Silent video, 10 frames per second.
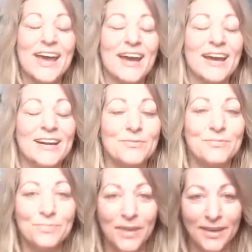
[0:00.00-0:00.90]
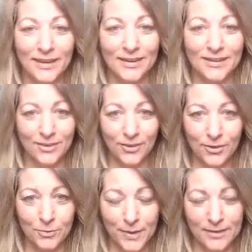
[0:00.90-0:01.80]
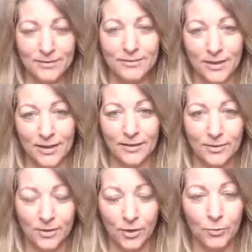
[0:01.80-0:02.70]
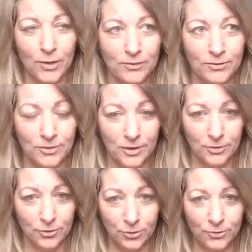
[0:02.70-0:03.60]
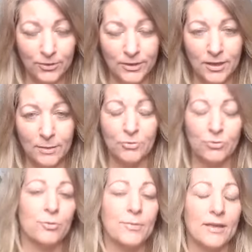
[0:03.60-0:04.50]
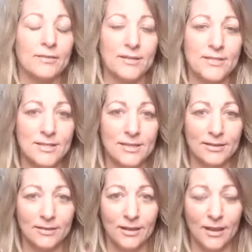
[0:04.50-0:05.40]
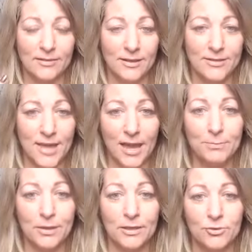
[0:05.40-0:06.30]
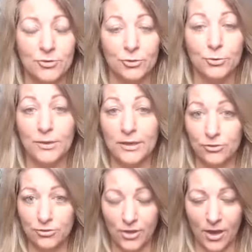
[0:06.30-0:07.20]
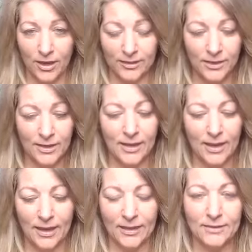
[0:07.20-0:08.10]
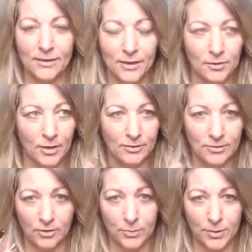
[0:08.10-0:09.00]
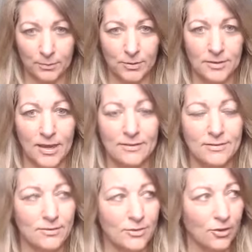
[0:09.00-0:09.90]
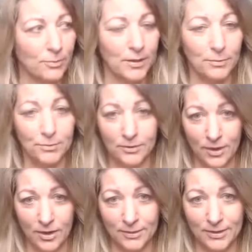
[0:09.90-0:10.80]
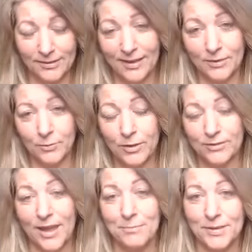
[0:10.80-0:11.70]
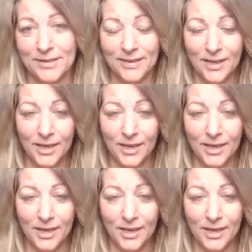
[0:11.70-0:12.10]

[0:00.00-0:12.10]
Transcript: Um, it is all based on what's intuitively coming through me as I as I tap into each sign and I, I start to pick up the dates, I start to pick up the timing and what's happening